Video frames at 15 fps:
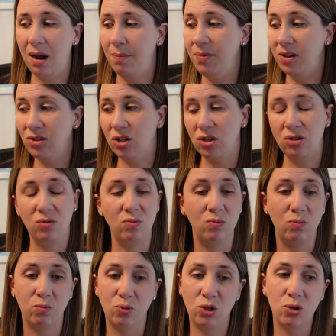Those are
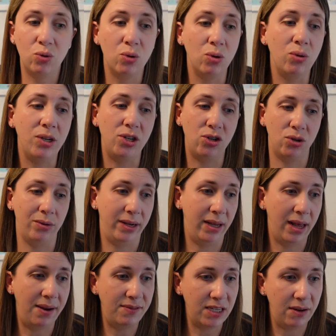truly, truly
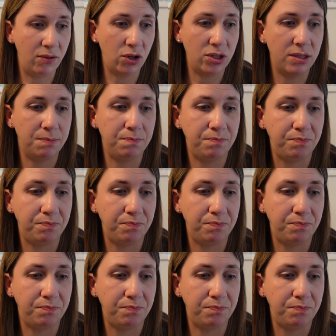lifesavers.